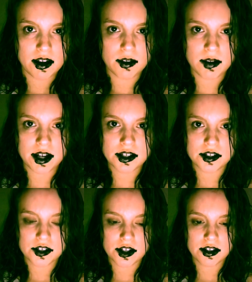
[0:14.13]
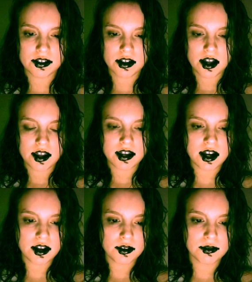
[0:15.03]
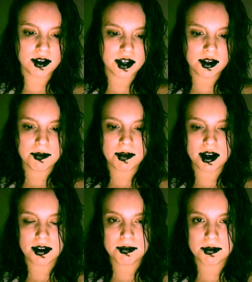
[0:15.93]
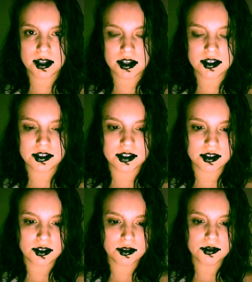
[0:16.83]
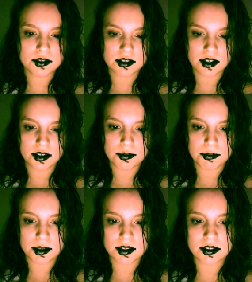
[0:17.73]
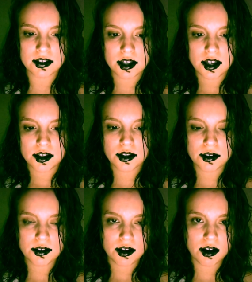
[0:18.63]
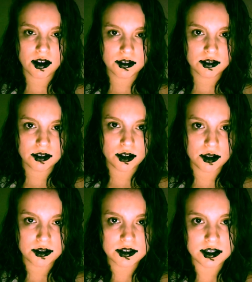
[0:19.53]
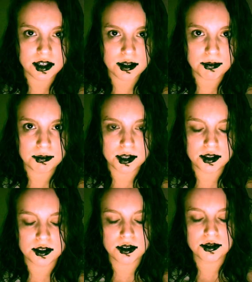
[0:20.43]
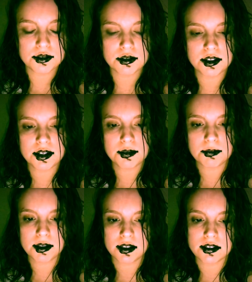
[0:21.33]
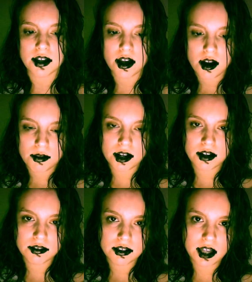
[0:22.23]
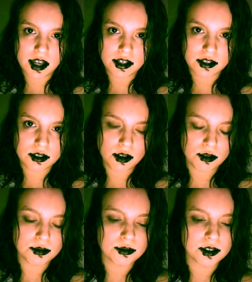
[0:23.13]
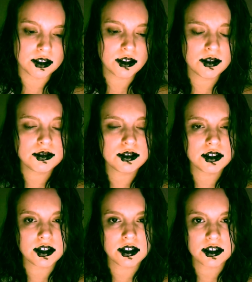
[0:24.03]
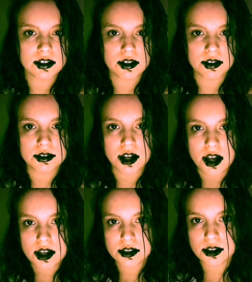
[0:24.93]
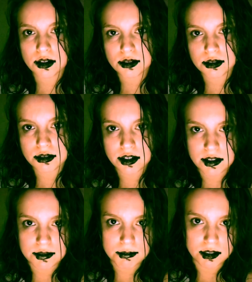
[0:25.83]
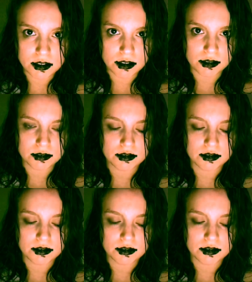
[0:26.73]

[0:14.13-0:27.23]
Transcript: White shirt, now red, my bloody nose sleeping. You're on your tippy toes, creeping round like no one knows. Think you're so criminal.